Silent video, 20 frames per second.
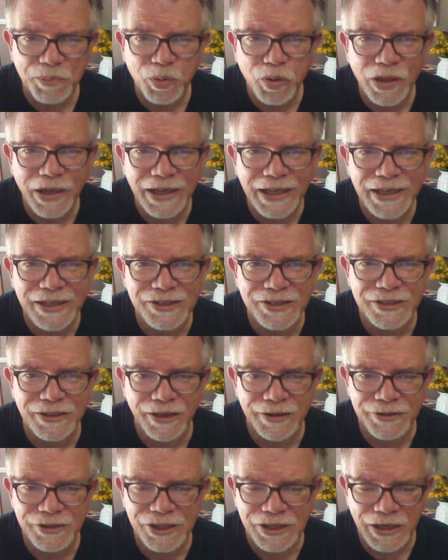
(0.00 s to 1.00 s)
plenty of
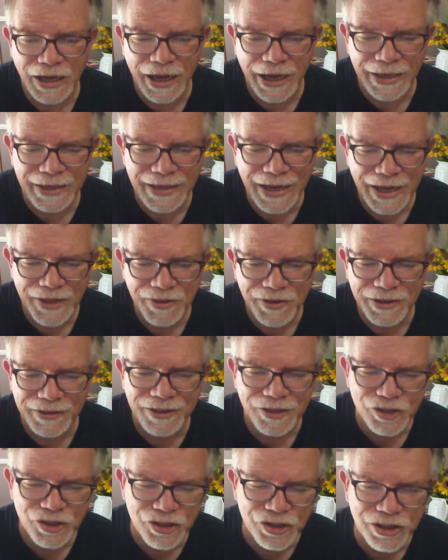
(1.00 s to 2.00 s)
sunshine. And I think
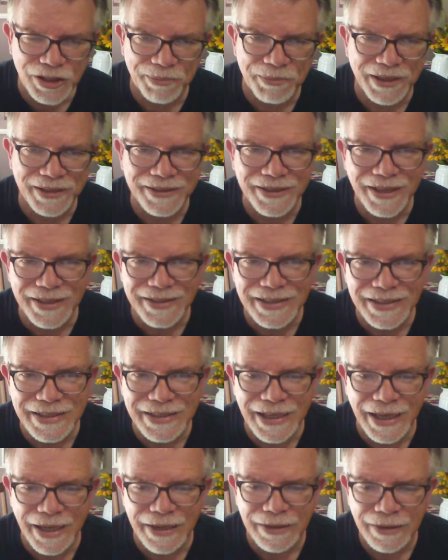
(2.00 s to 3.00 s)
this is something that doesn't
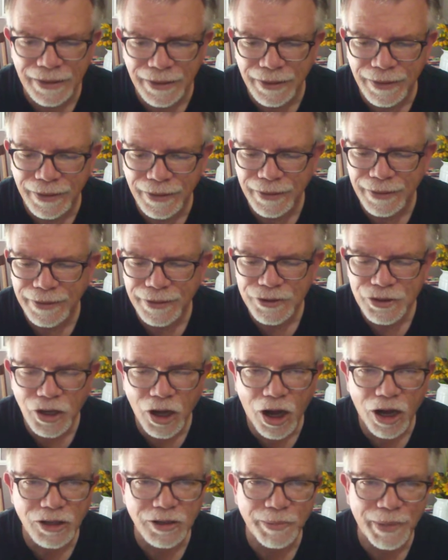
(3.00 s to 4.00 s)
get
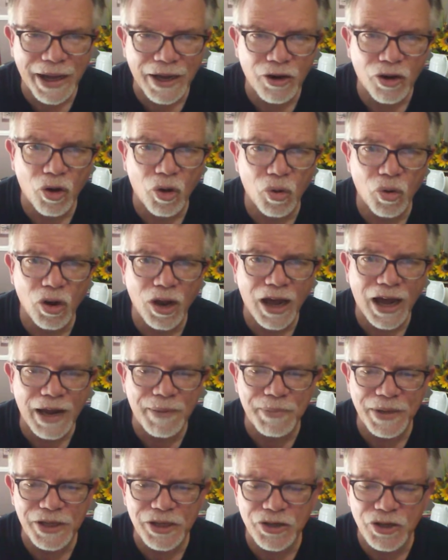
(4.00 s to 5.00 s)
talked about a whole
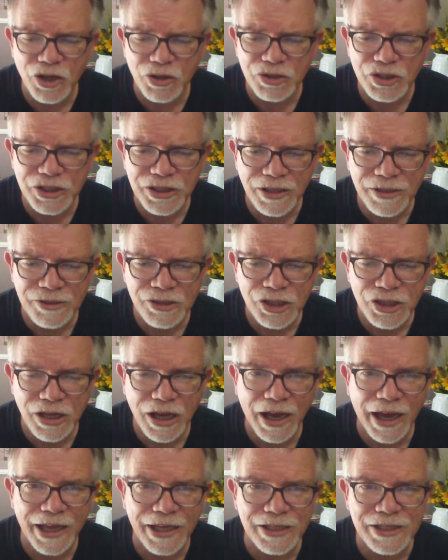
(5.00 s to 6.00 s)
lot, but
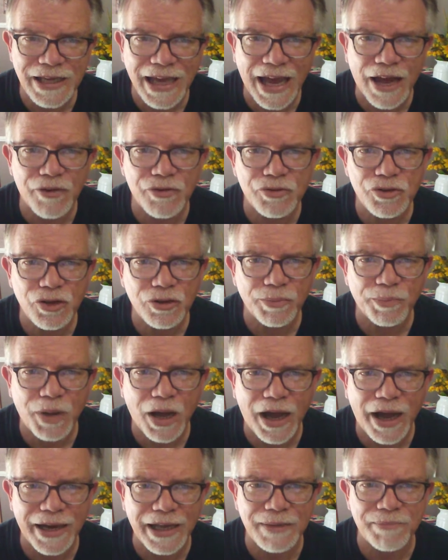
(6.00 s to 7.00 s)
sunshine's how your
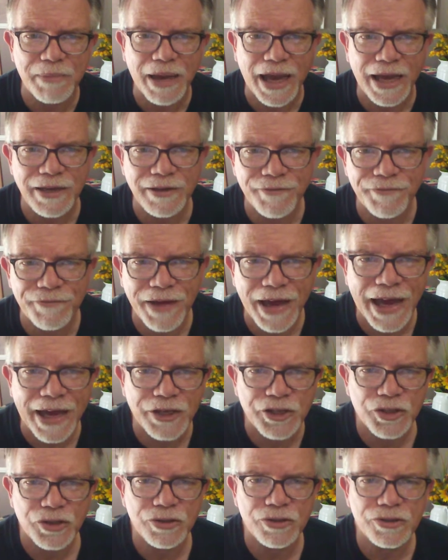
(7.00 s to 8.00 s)
body
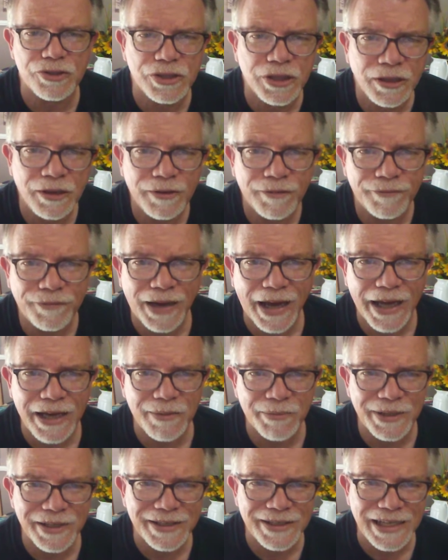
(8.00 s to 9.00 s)
manufactures
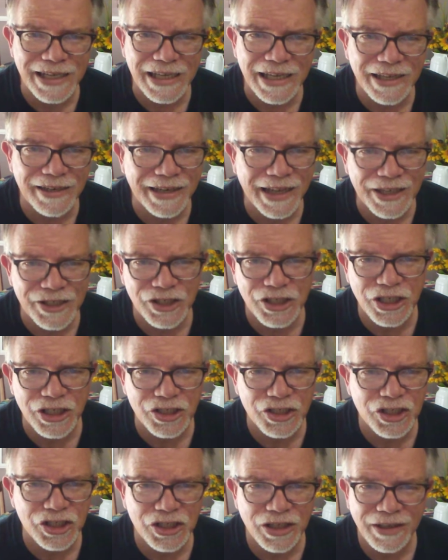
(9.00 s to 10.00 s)
vitamin D, and that's
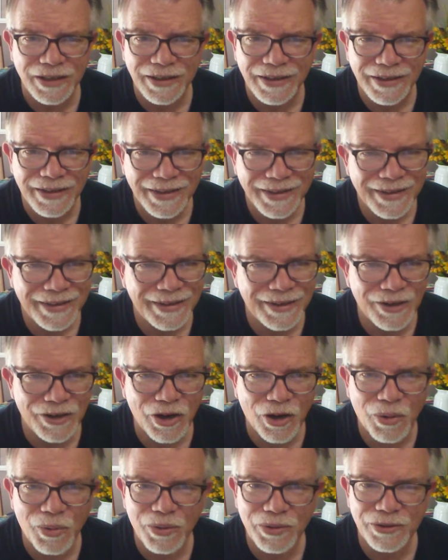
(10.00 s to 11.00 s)
just,
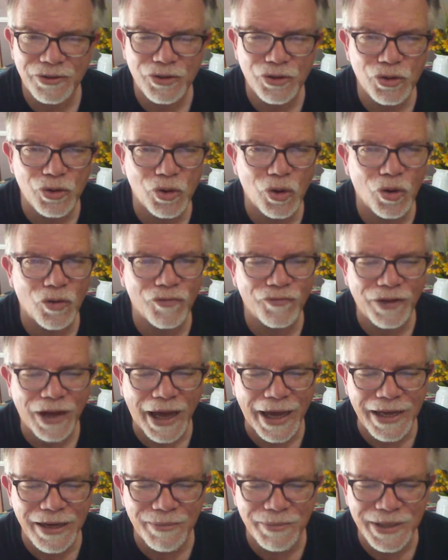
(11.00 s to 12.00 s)
Google
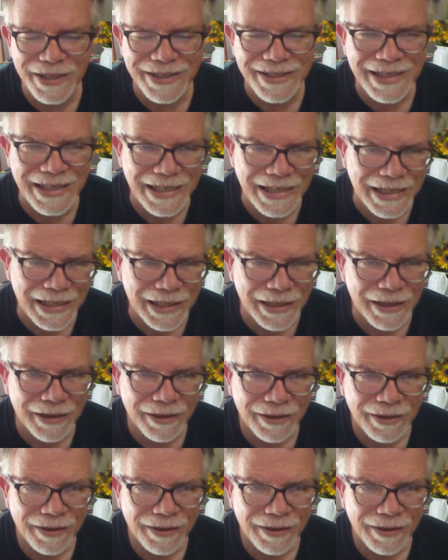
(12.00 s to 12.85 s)
vitamin D.